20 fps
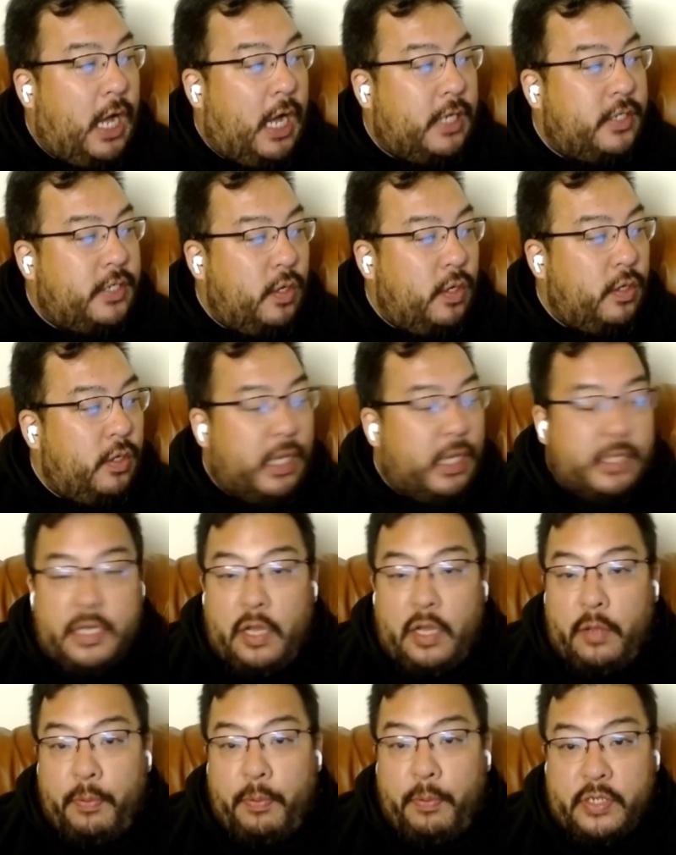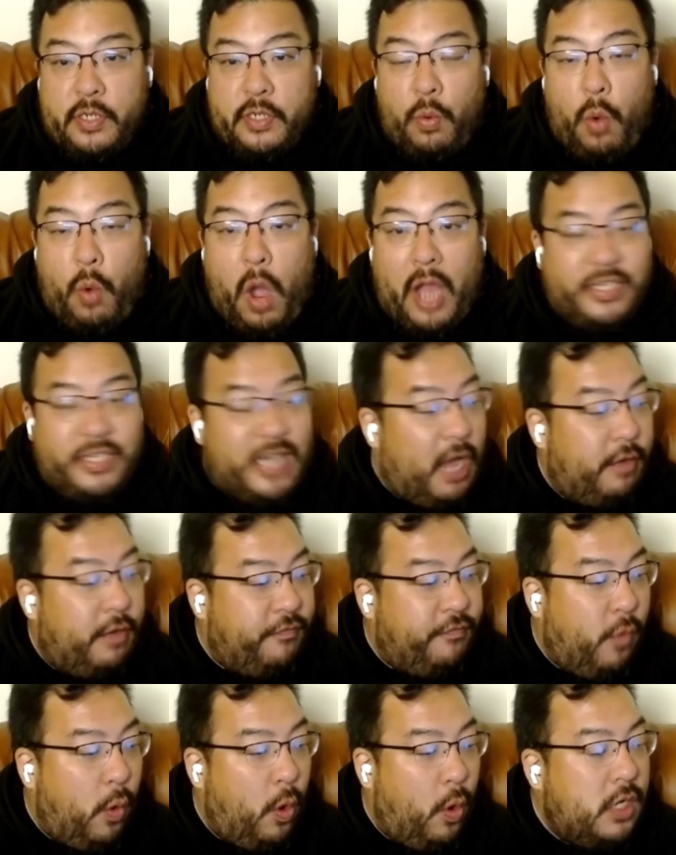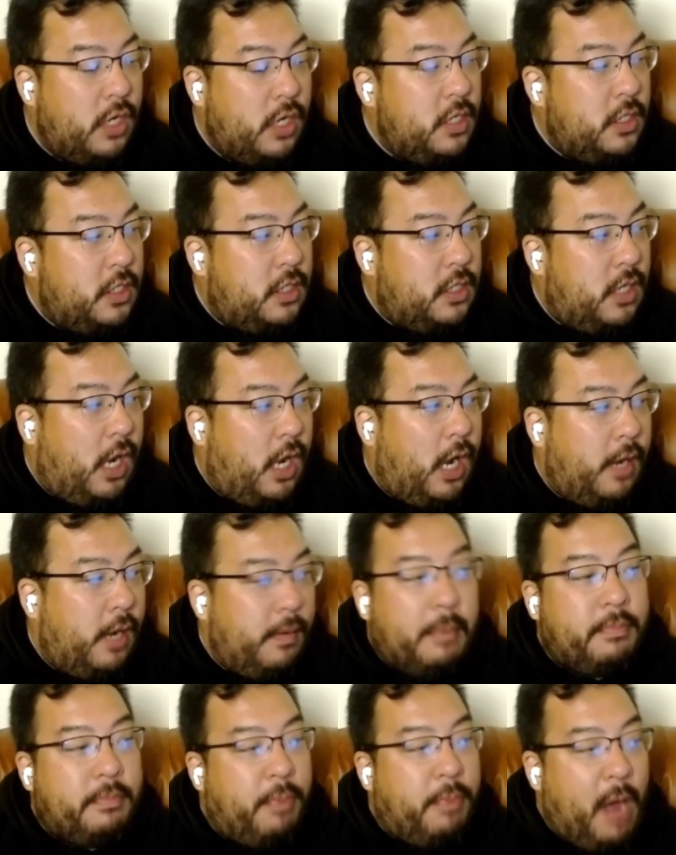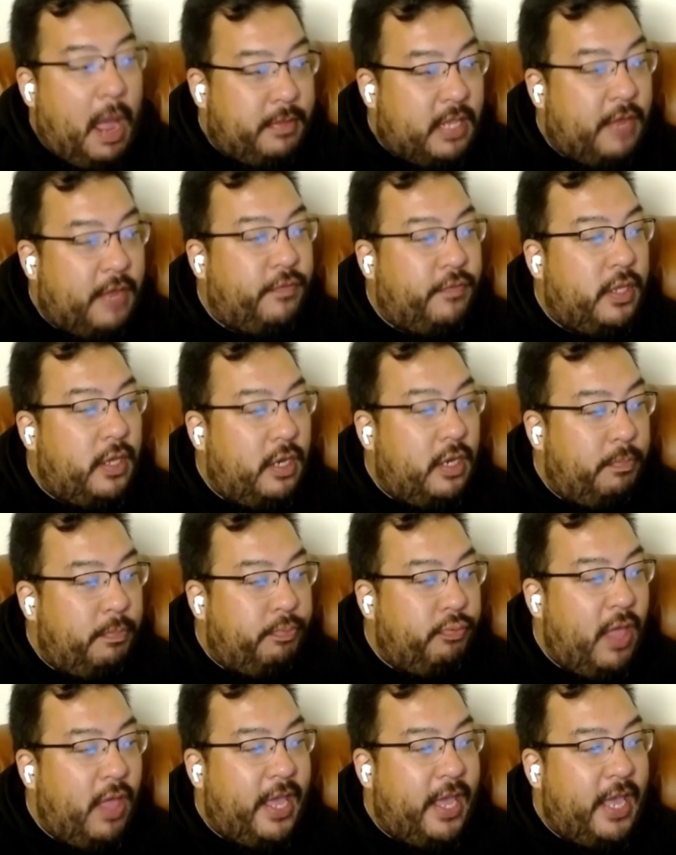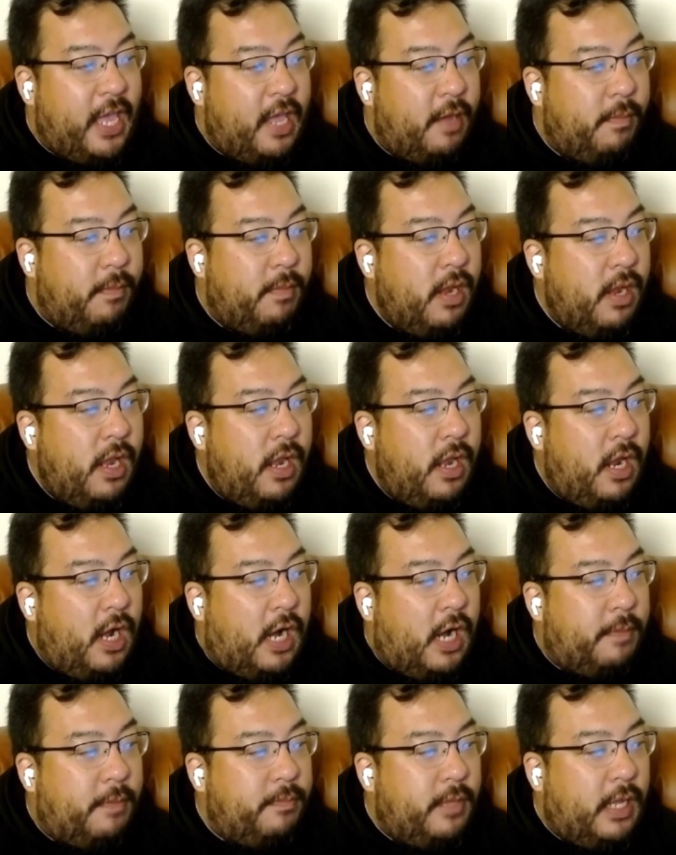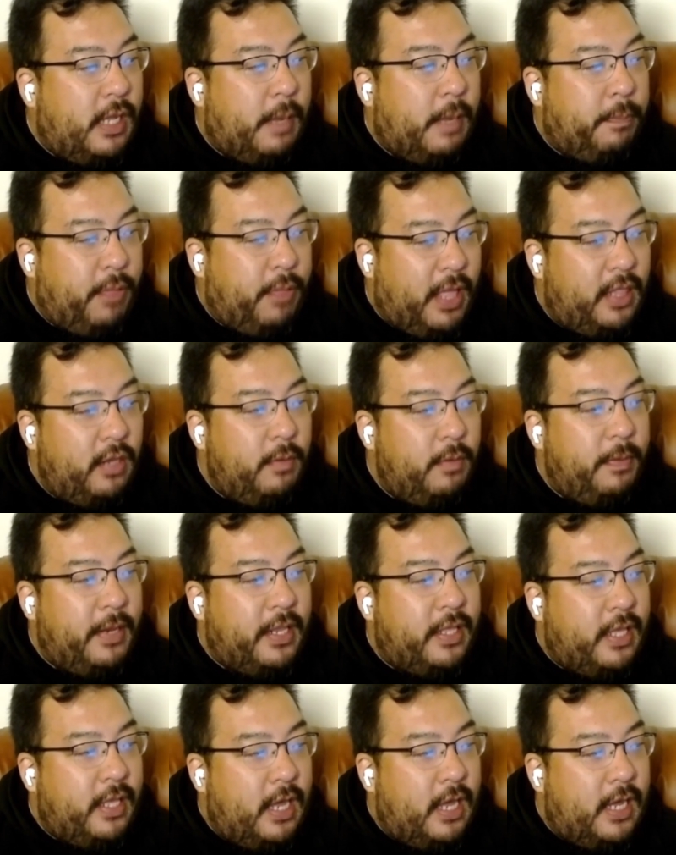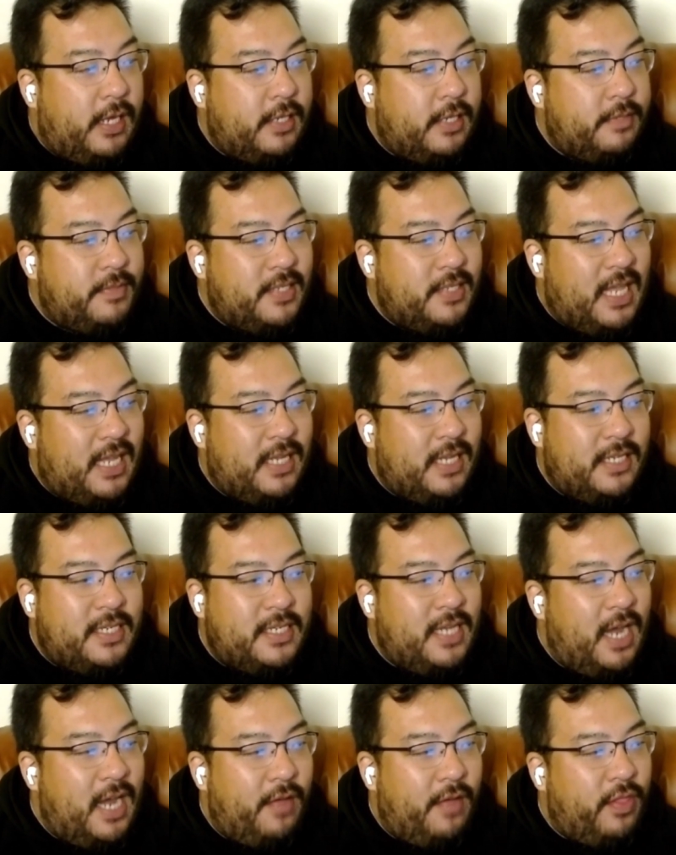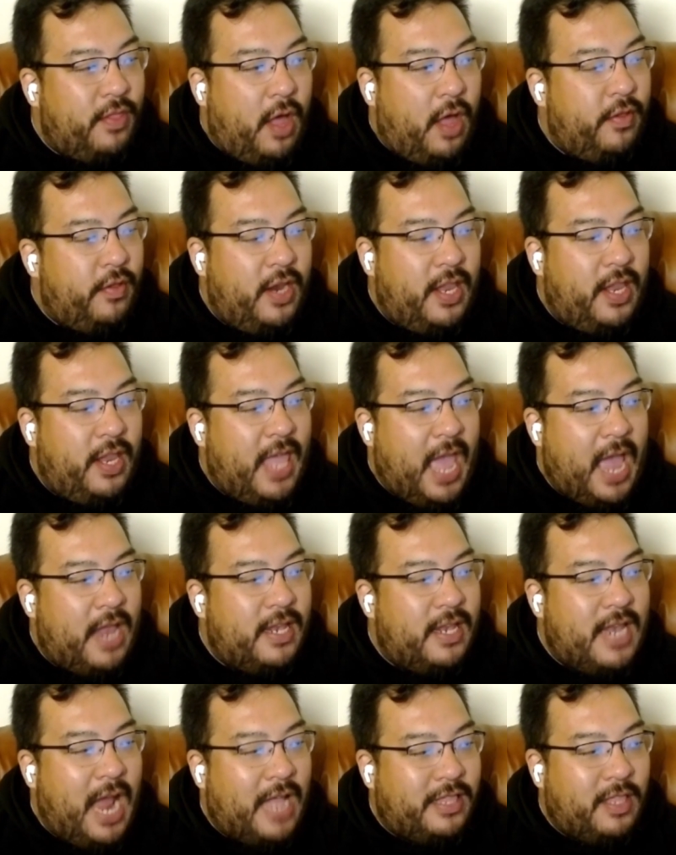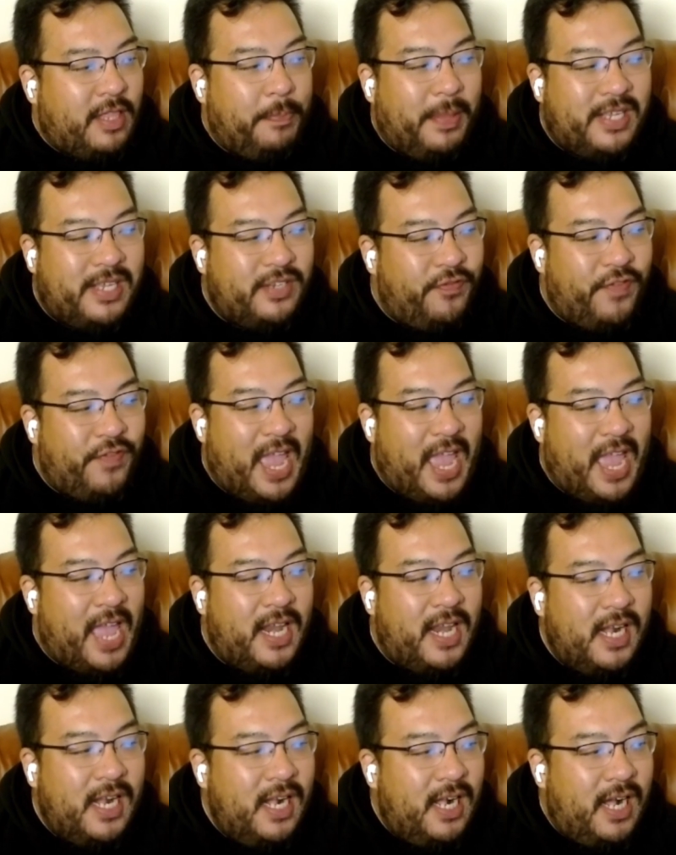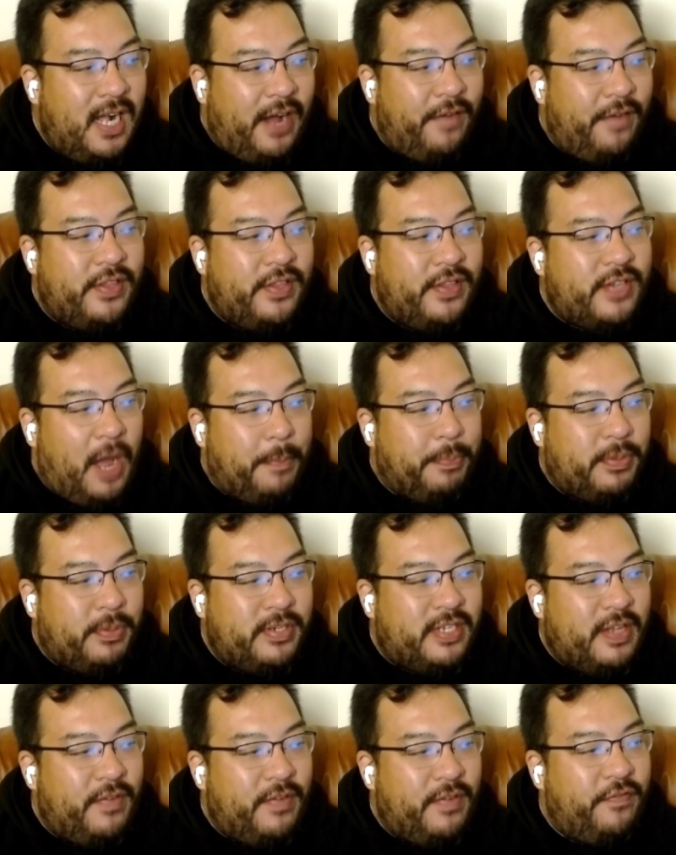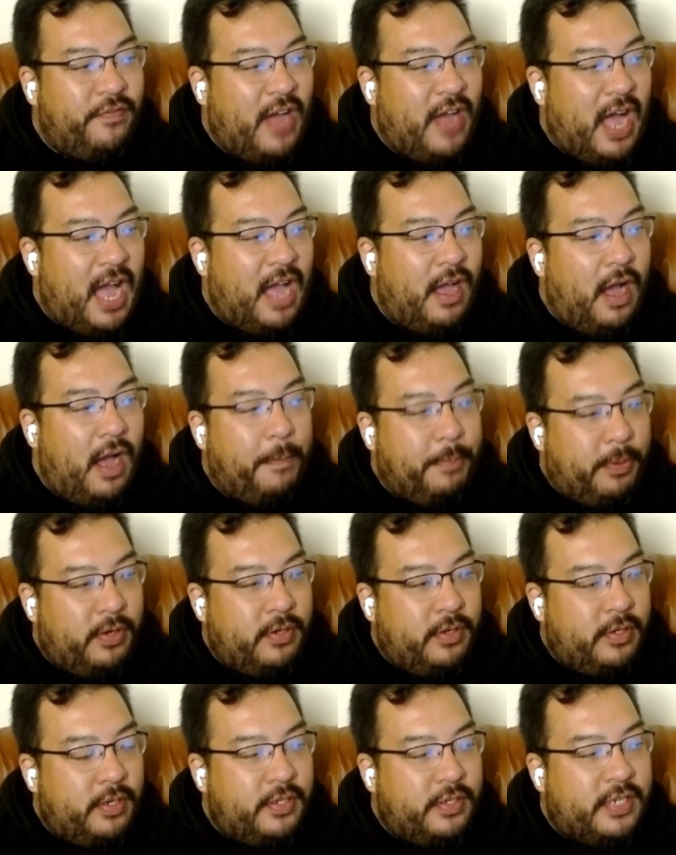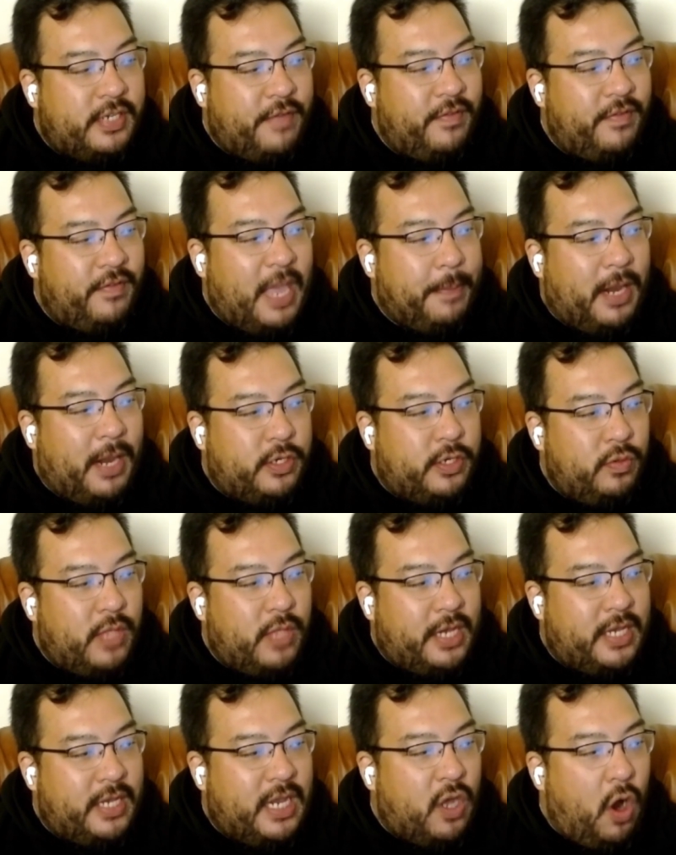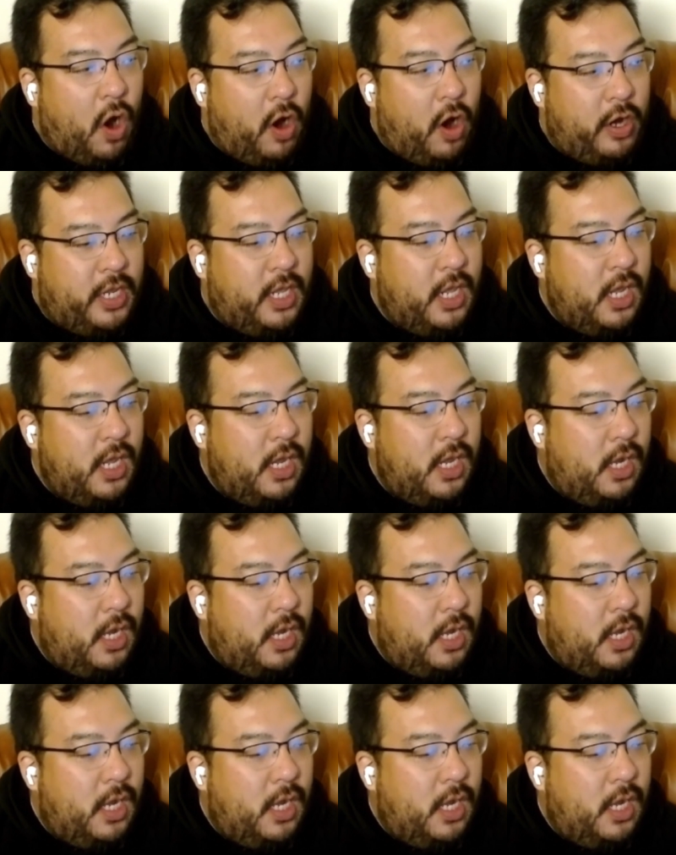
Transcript: So it's another person to watch out for. I'm definitely going to play him. I play a little bit. Other than that, not the biggest fan of this upper 7K, but I do like Nick Hardy.